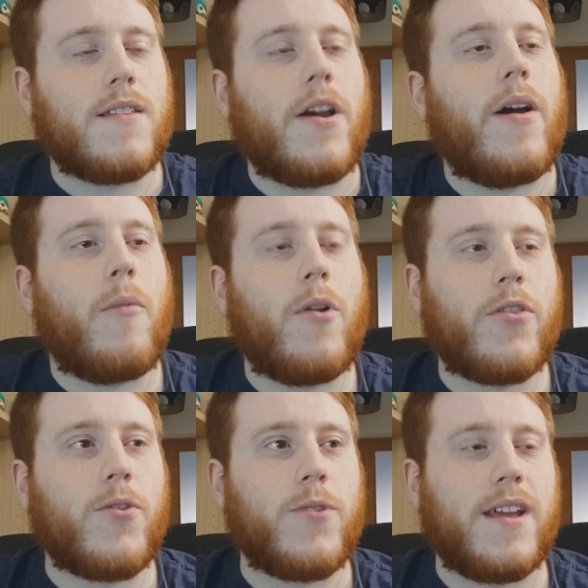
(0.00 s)
One
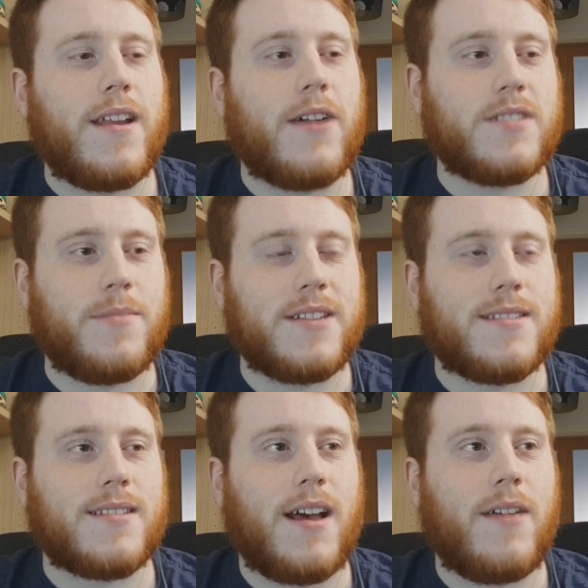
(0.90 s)
of the cool details I
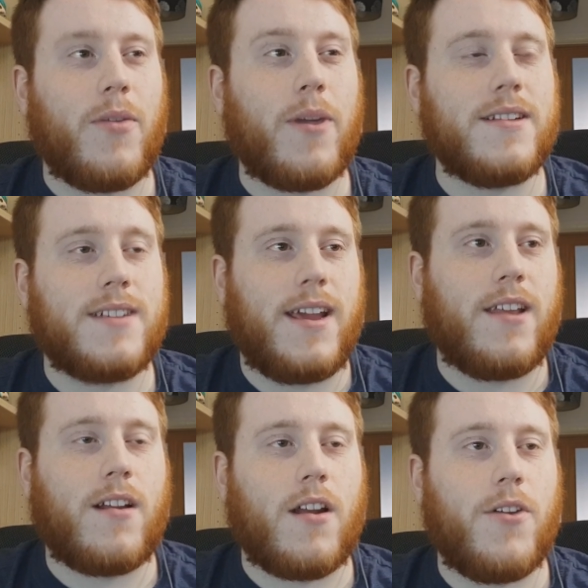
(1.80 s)
miss is like the way she
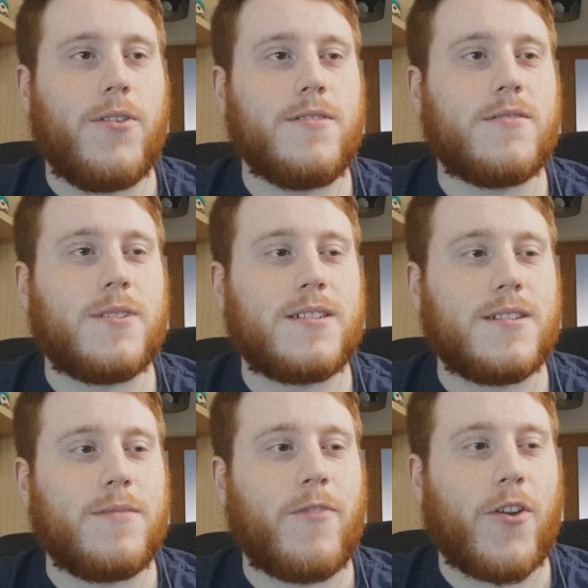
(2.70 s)
hid her clothes when
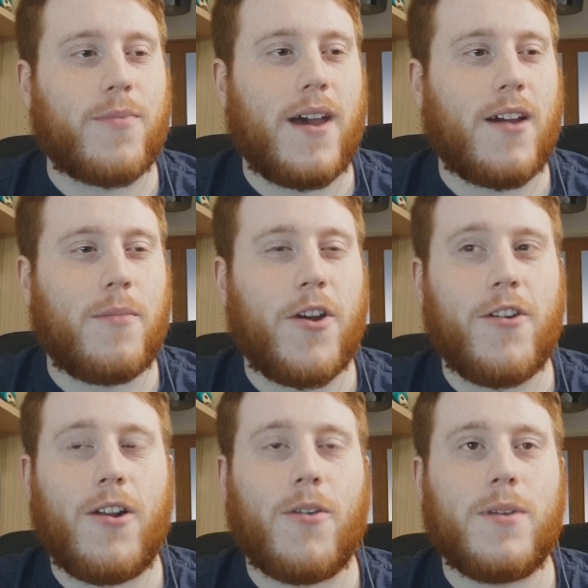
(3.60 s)
she first met
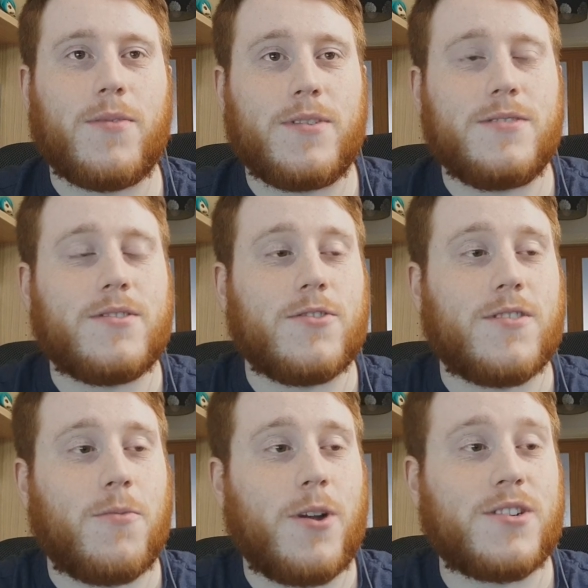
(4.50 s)
Hyakkimaru, along with she was
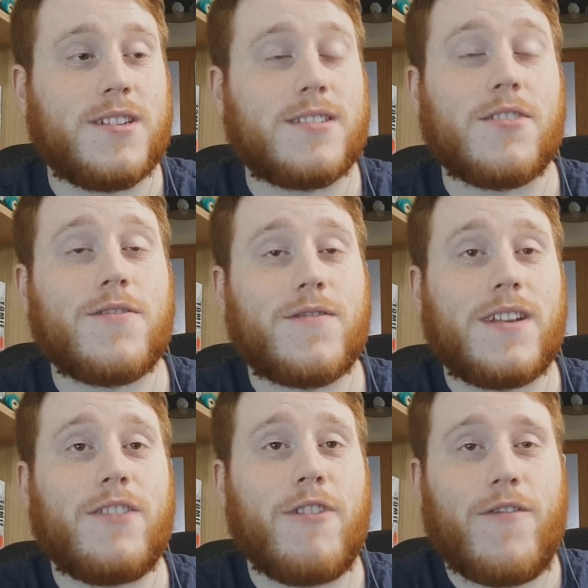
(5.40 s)
also washing
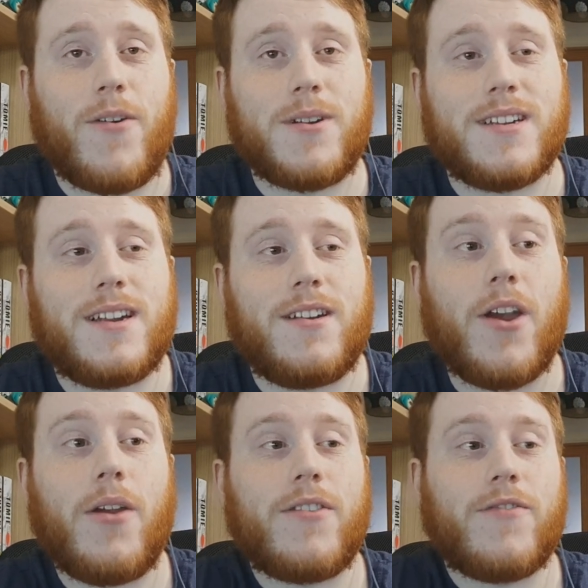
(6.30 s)
herself in the river, which I
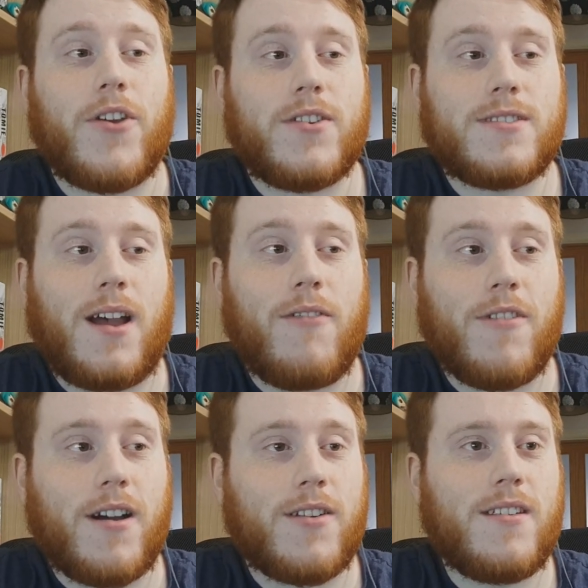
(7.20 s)
didn't notice the first
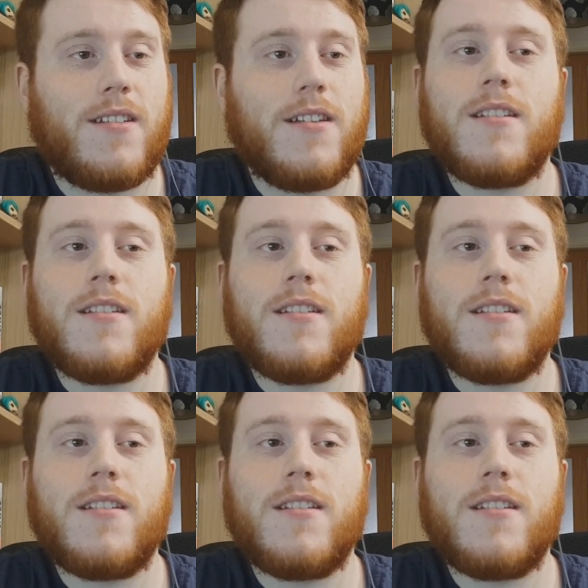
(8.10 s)
time around,